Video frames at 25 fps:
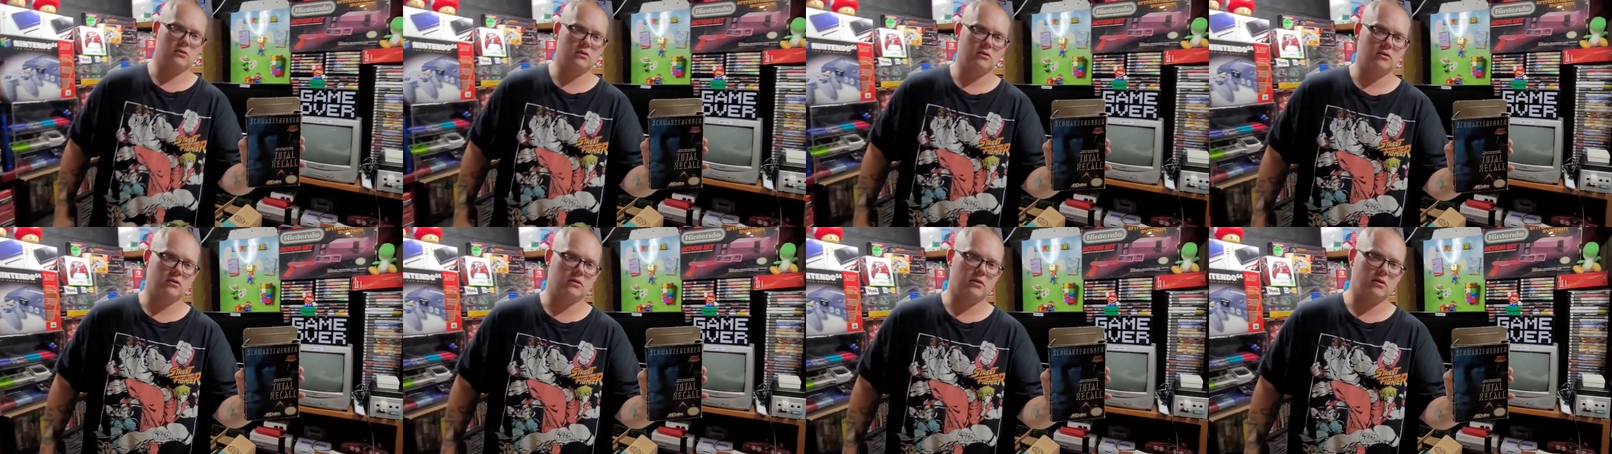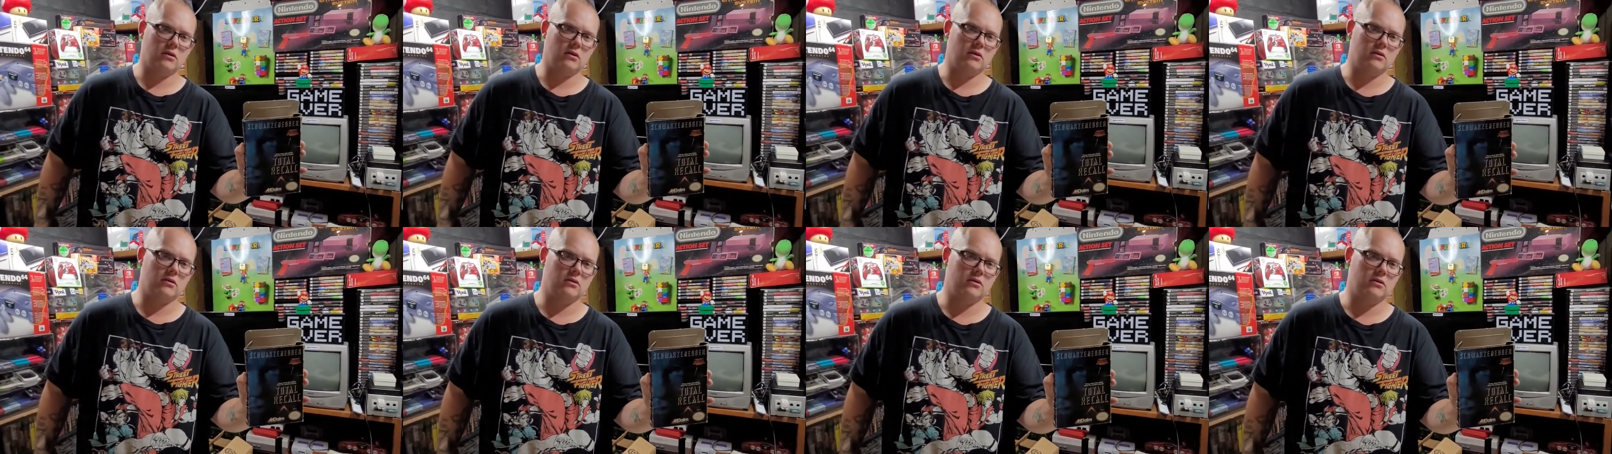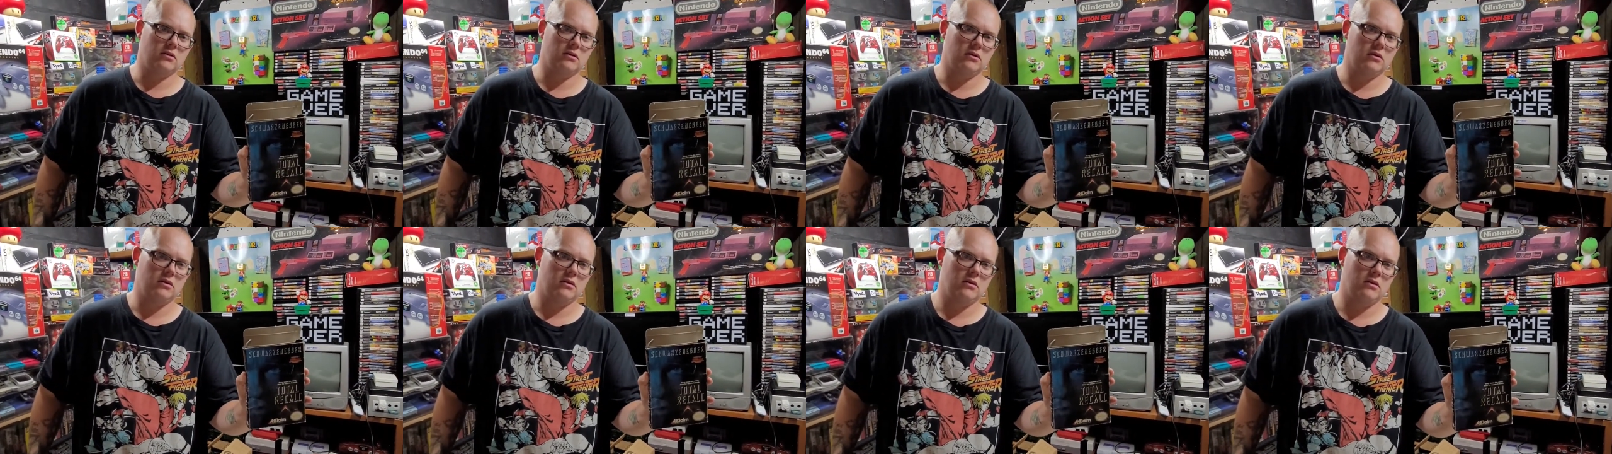
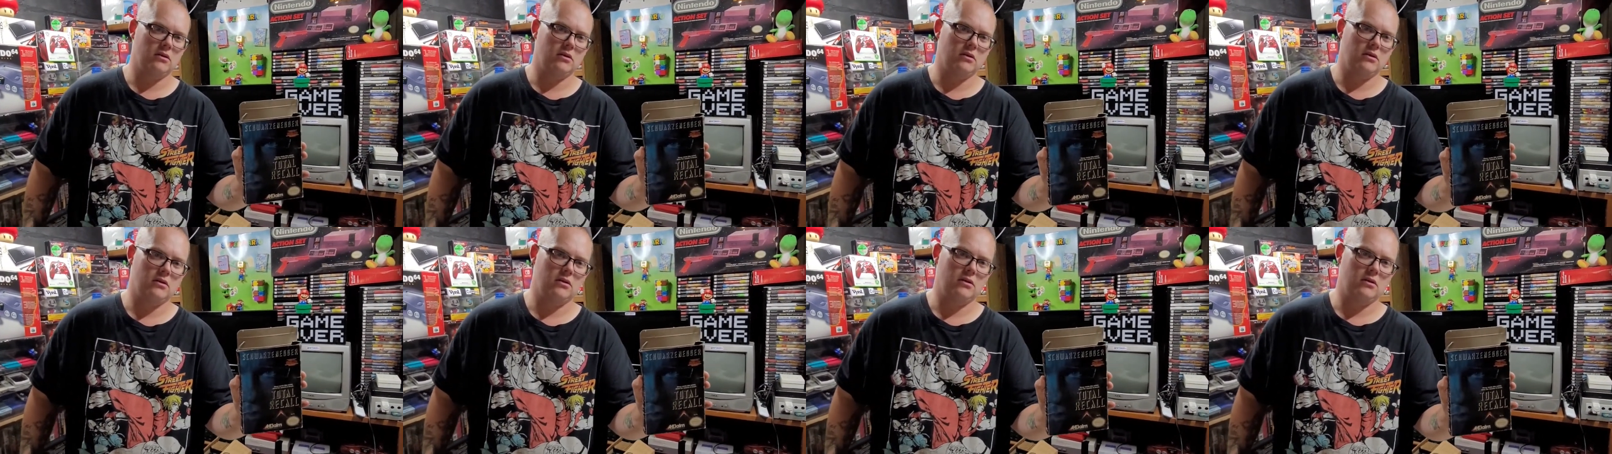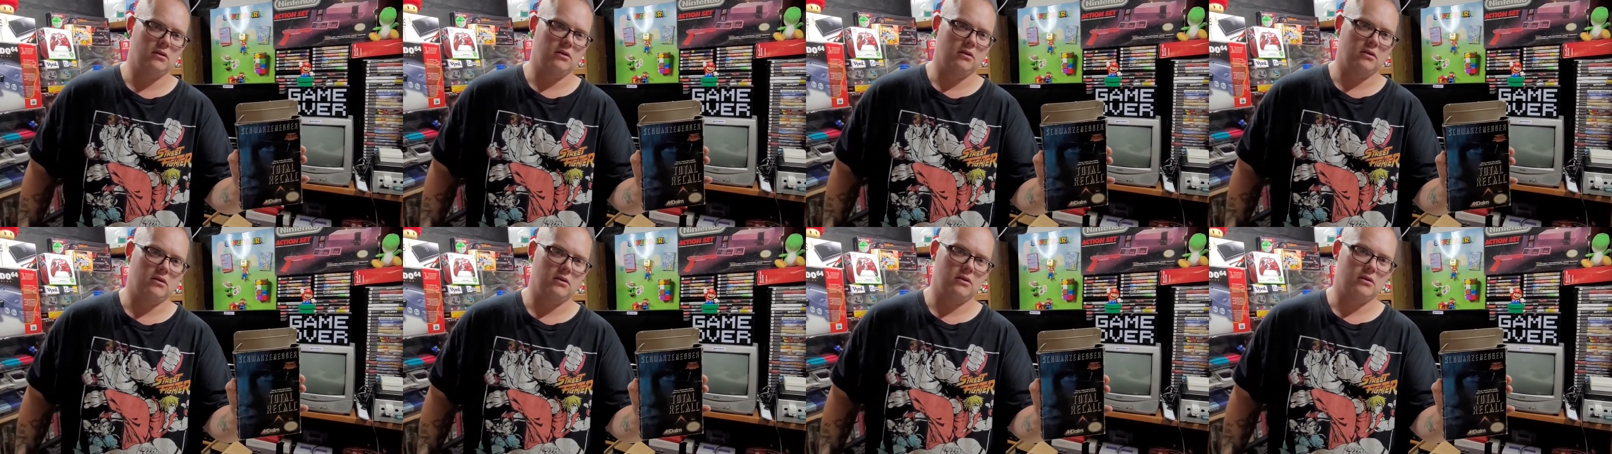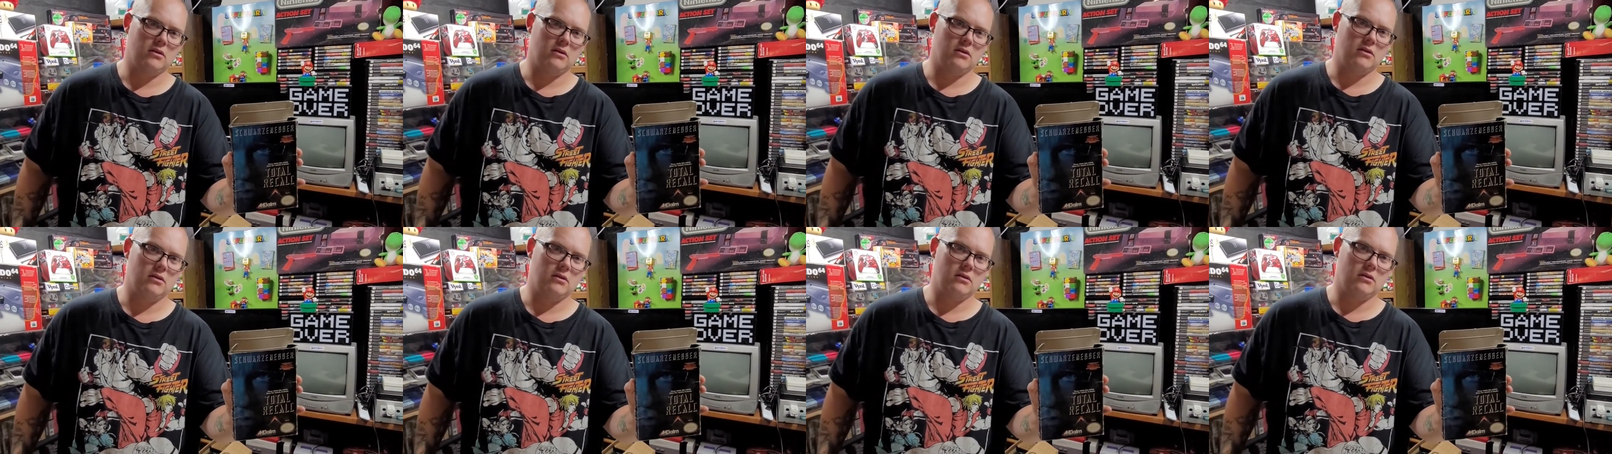
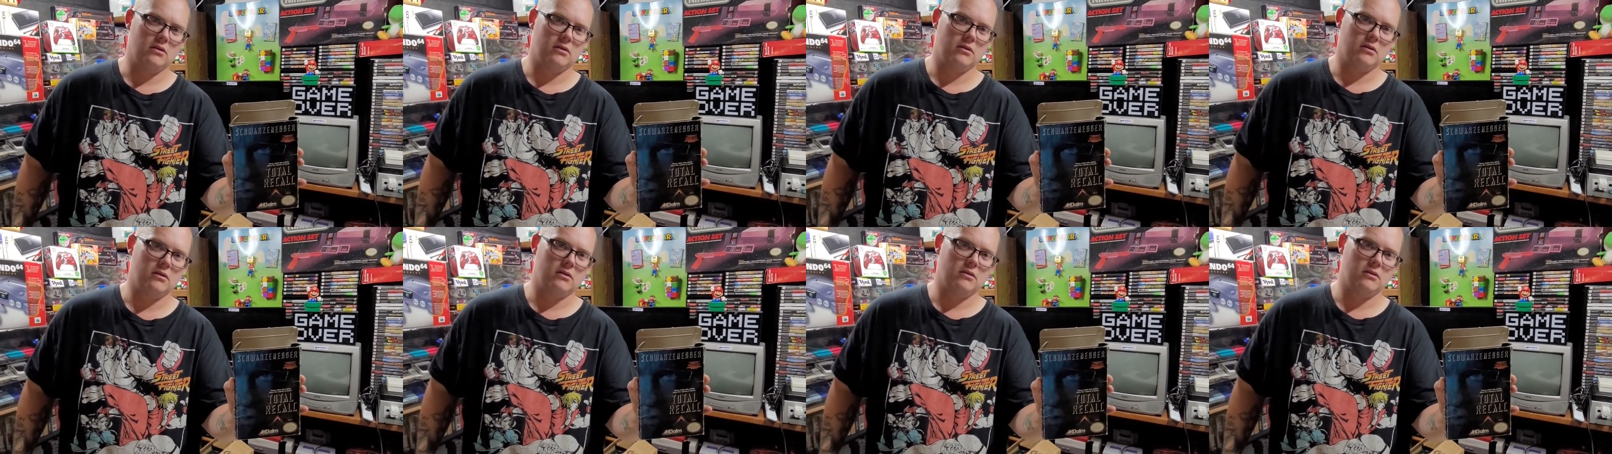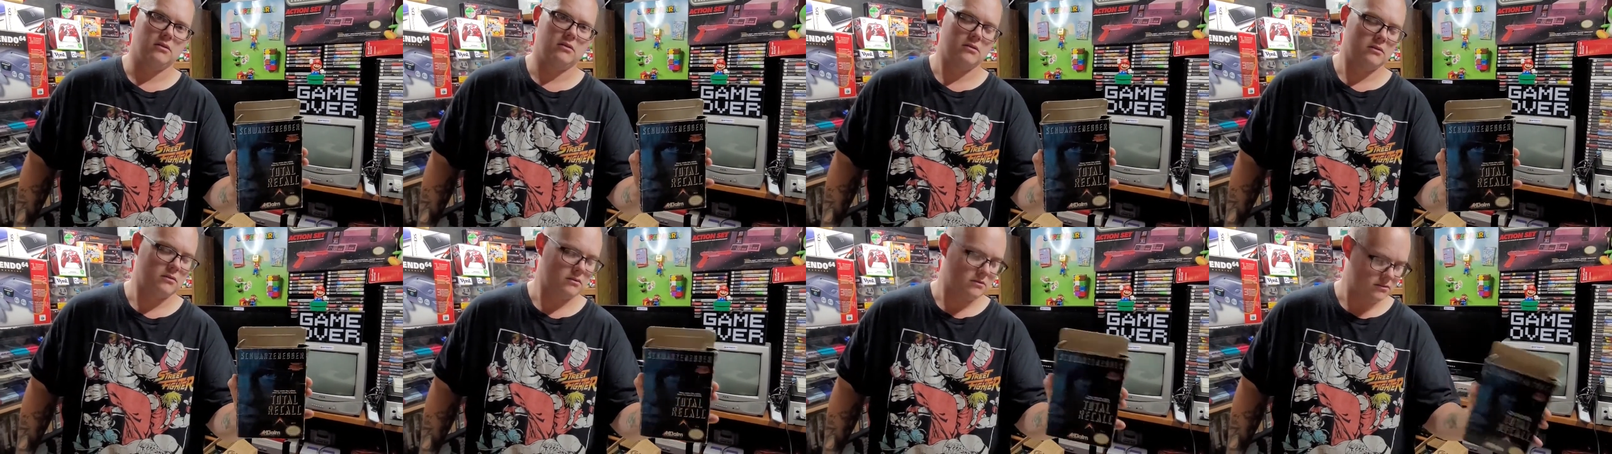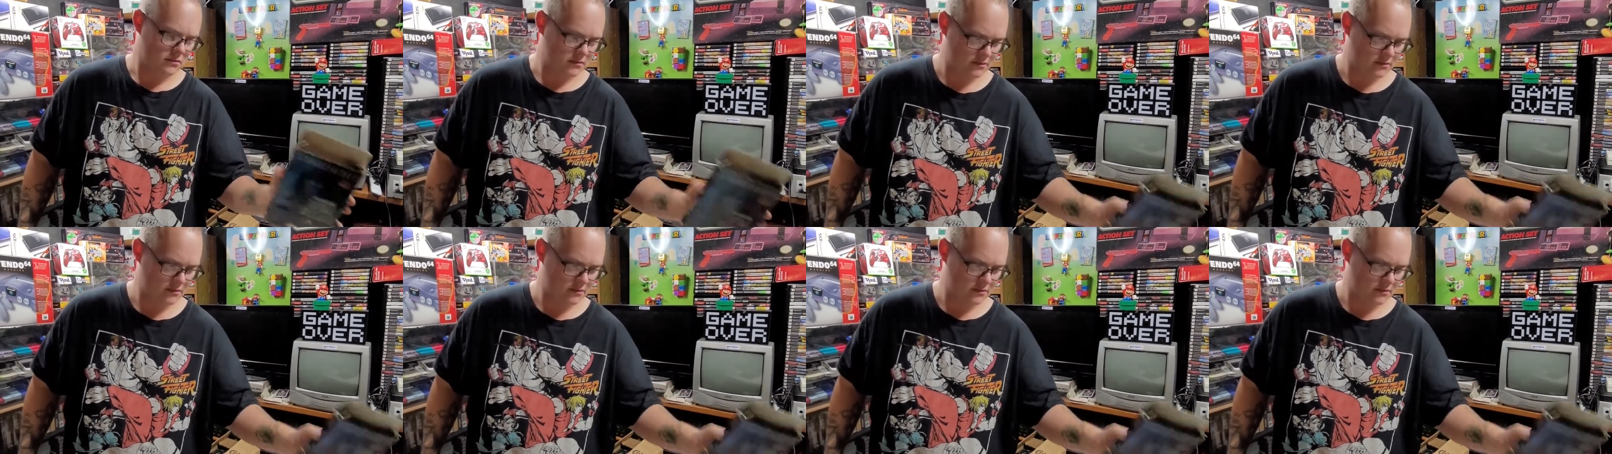Nothing is said.